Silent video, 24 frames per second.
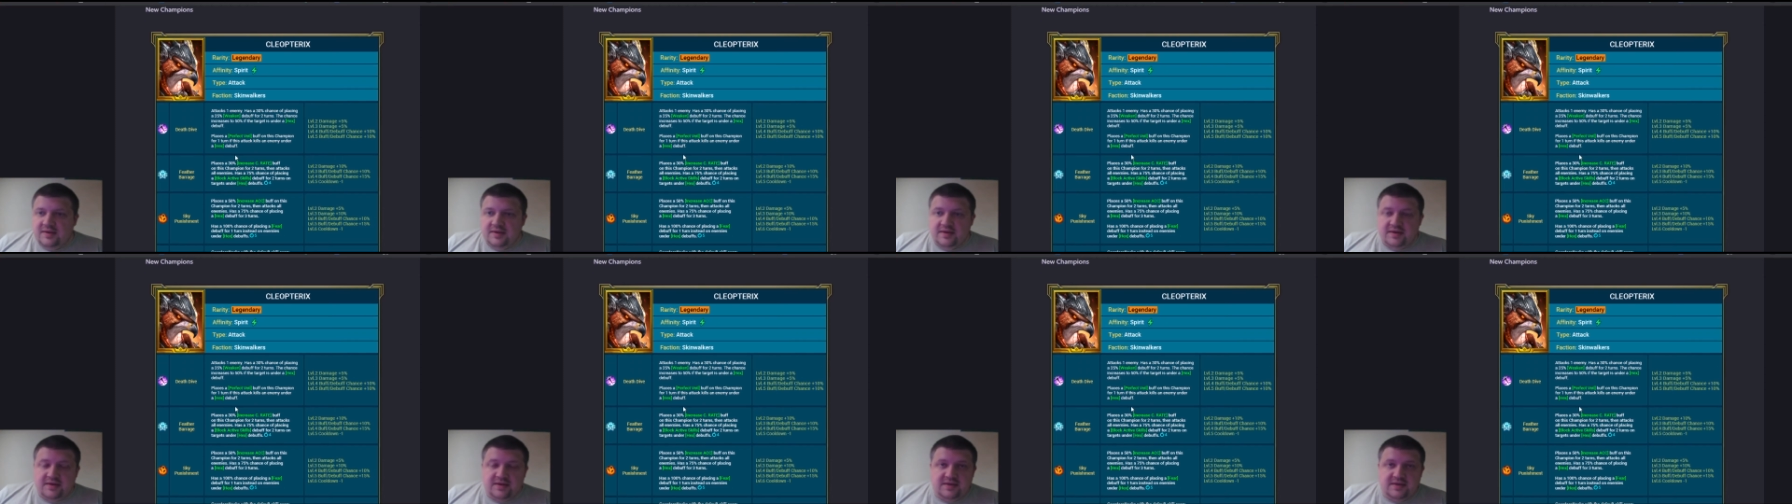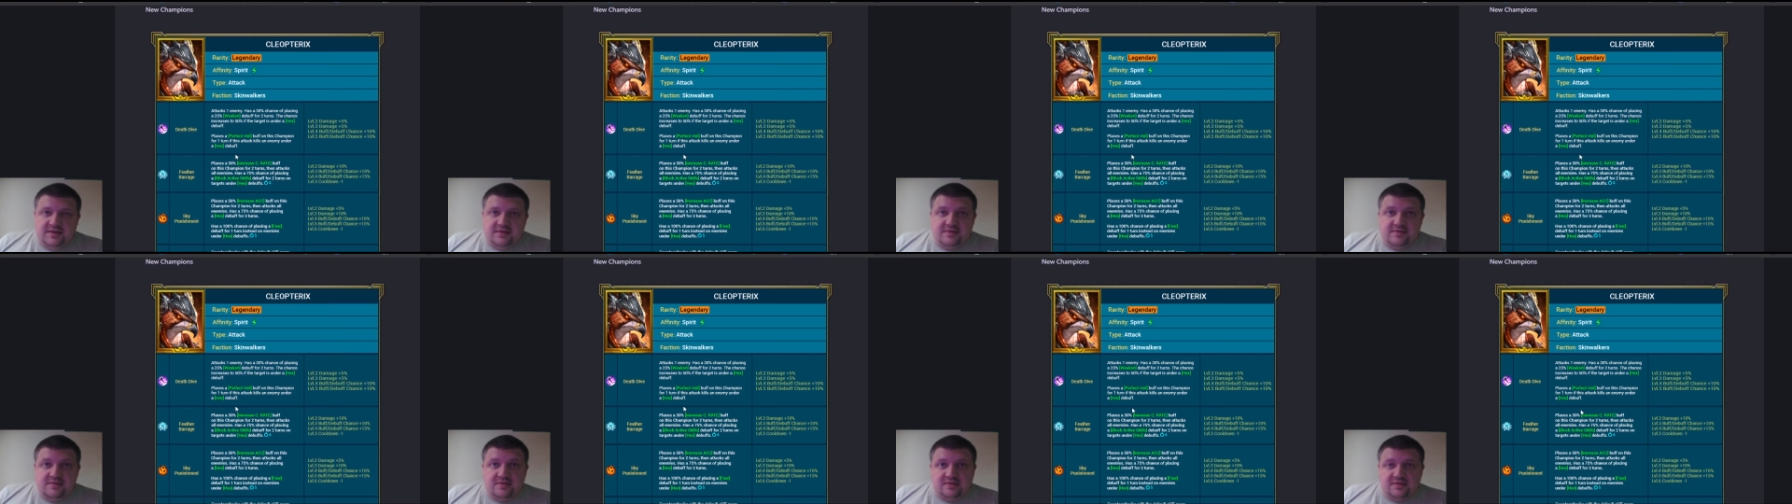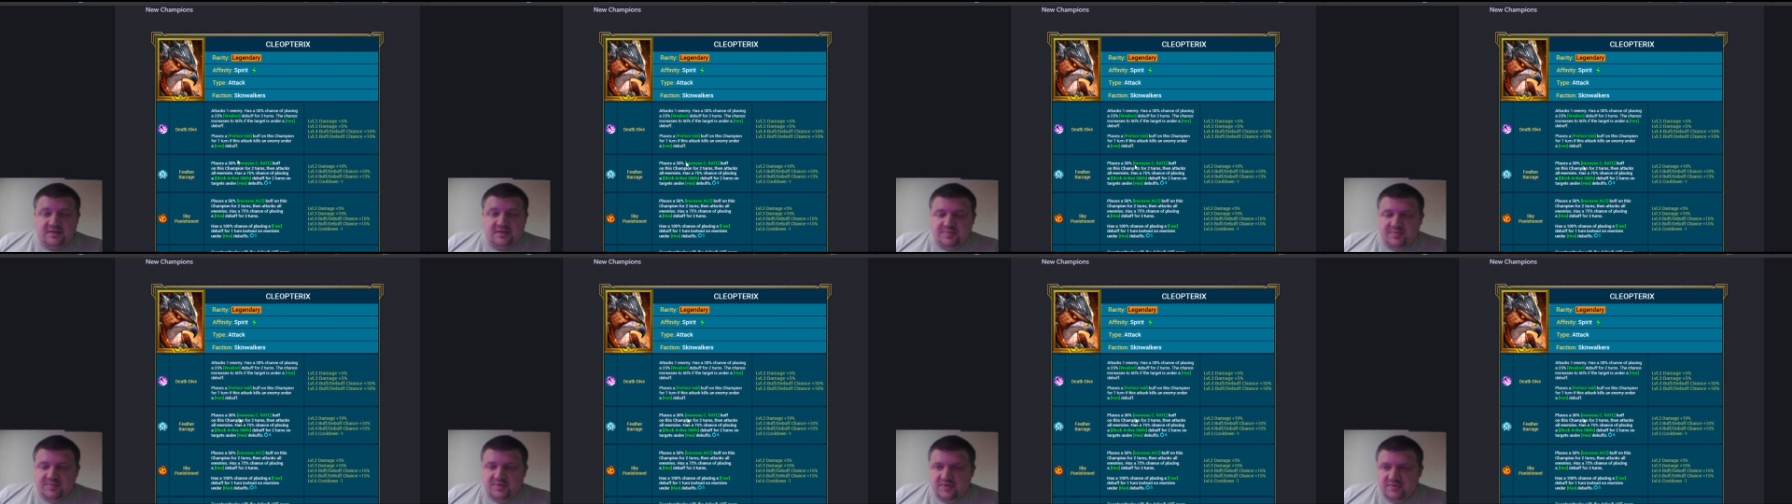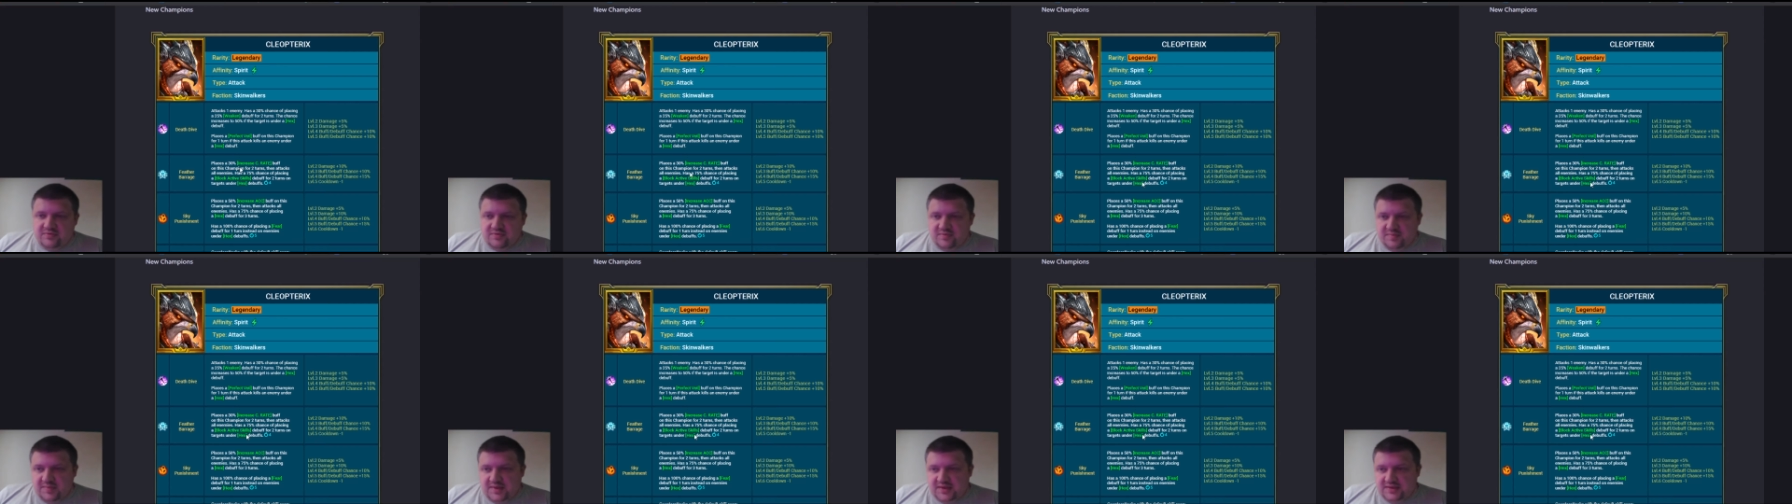Needs the support
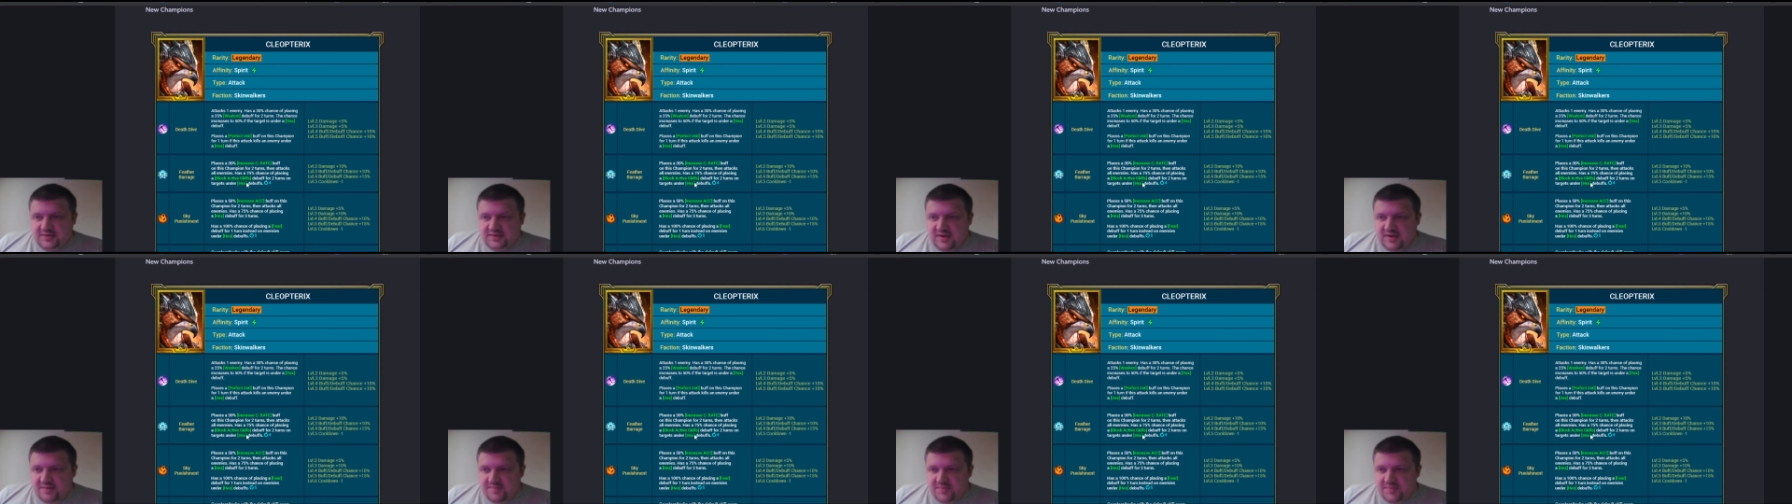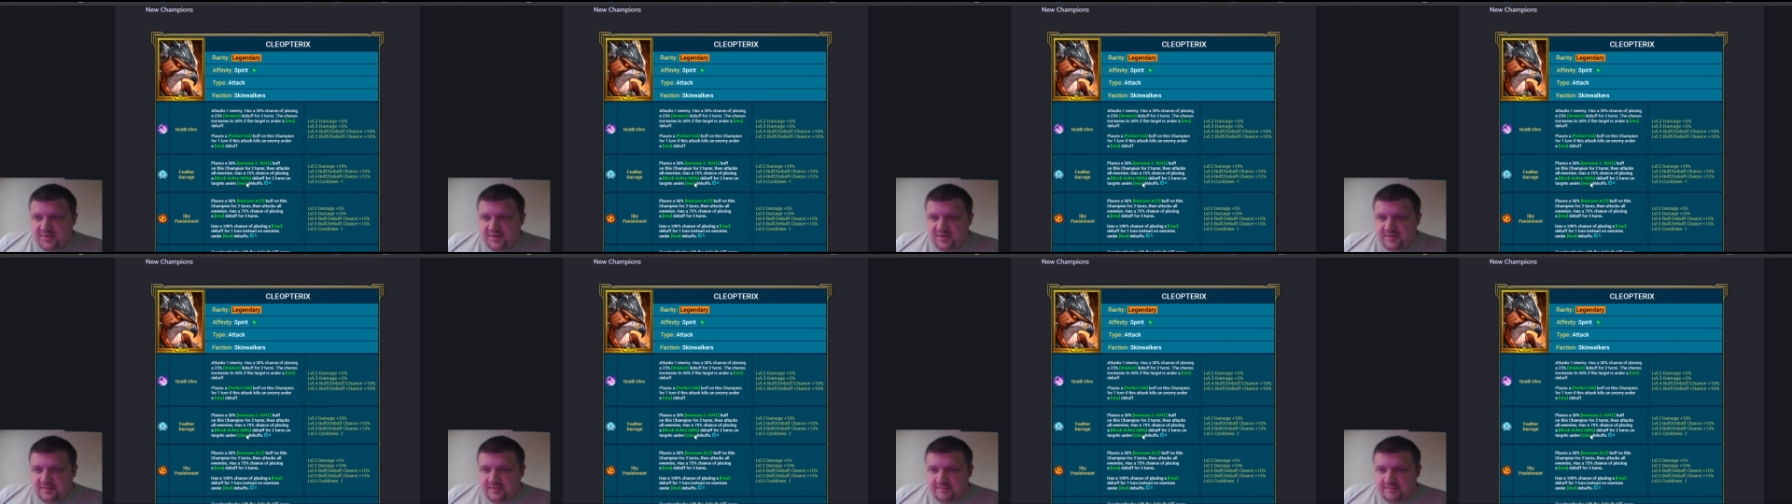from that champion.